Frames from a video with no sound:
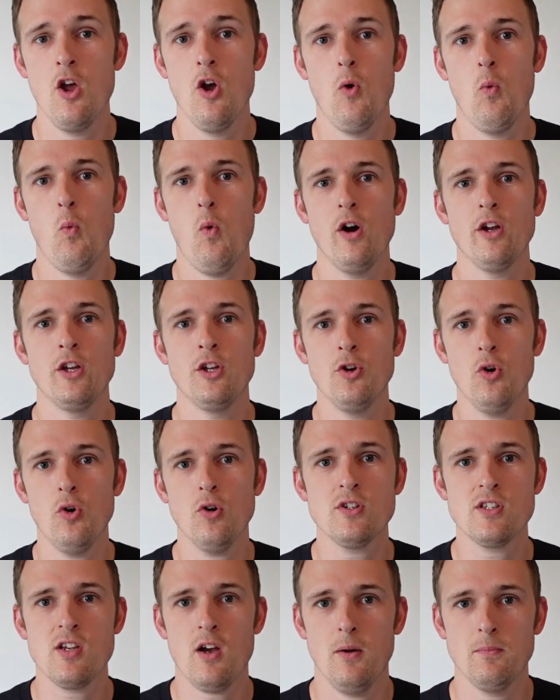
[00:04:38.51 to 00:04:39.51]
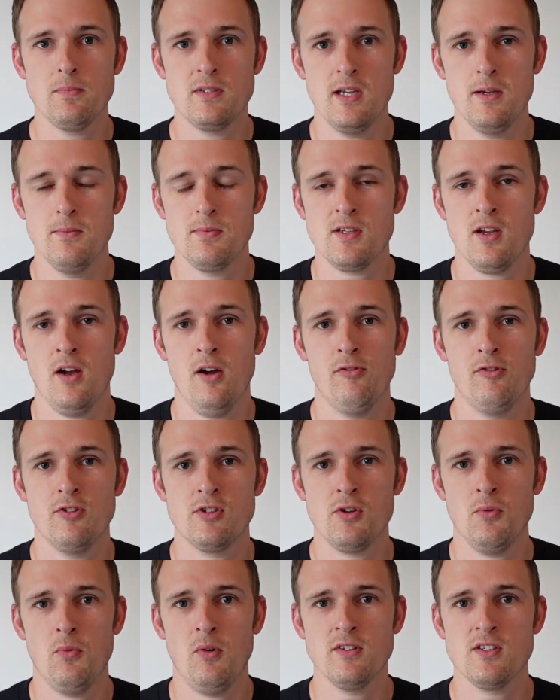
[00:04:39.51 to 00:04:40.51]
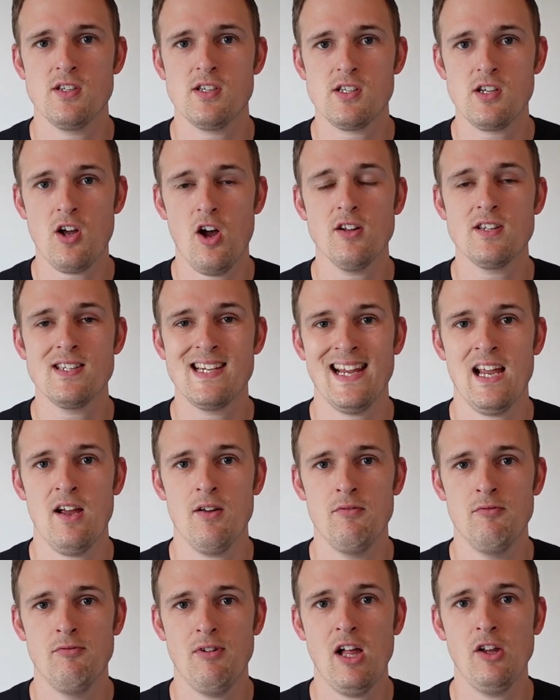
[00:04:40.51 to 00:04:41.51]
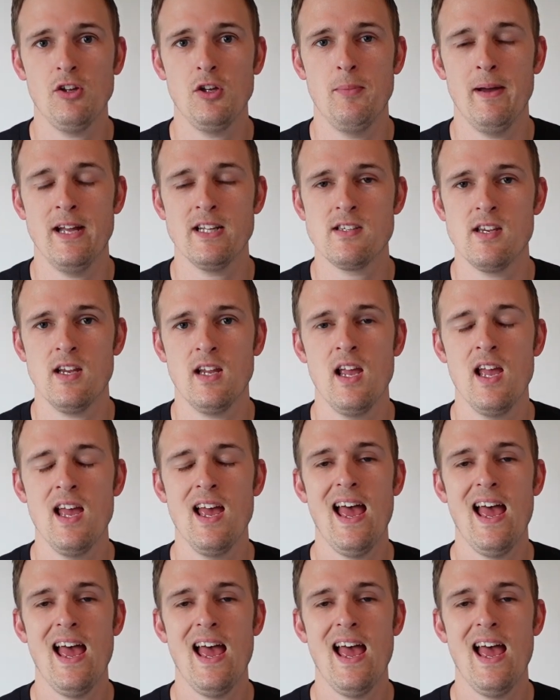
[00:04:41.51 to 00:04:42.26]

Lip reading: what your top tips are for someone starting out in value betting,